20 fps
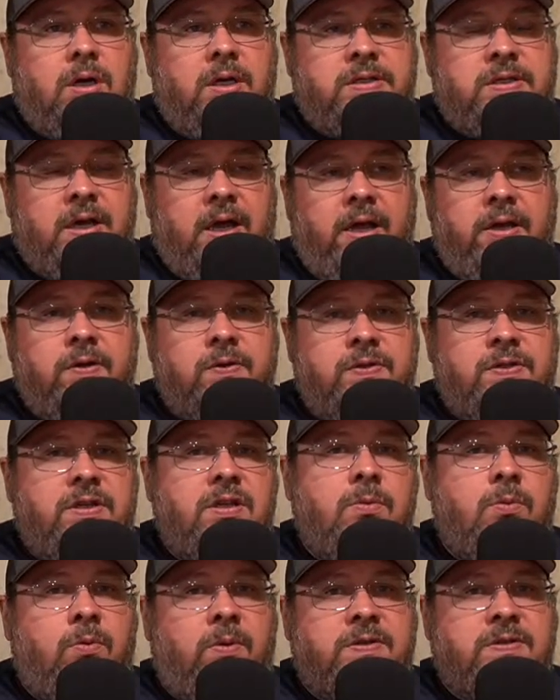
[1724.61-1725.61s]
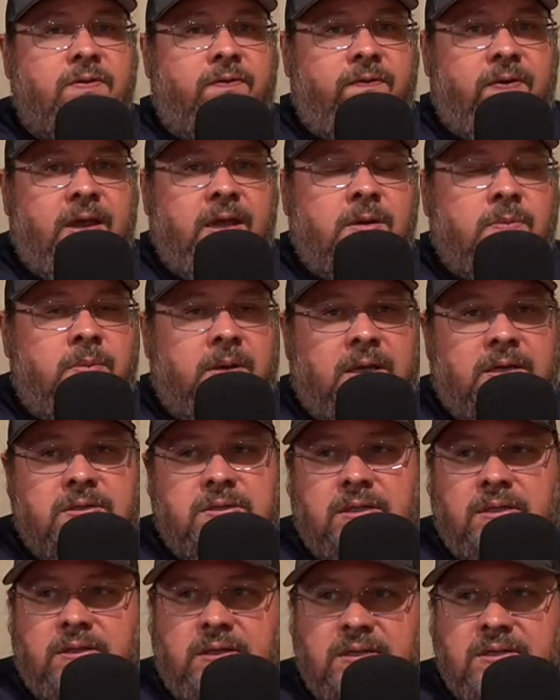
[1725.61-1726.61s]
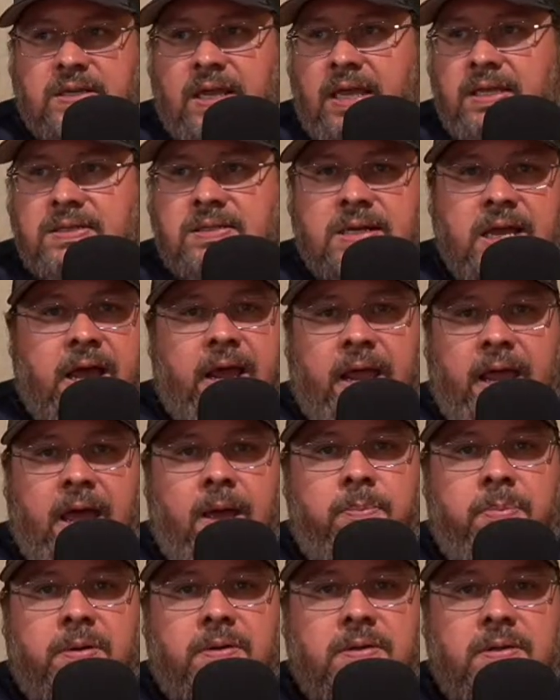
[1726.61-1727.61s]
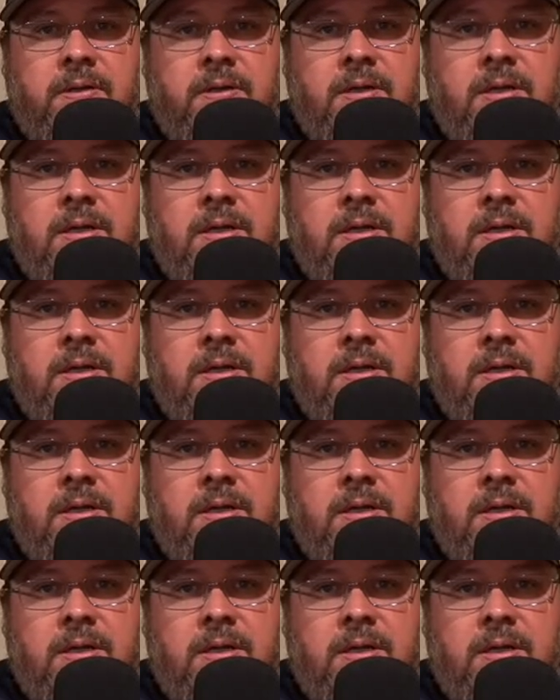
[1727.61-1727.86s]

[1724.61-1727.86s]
a Tigers team who has a fan base that this has not happened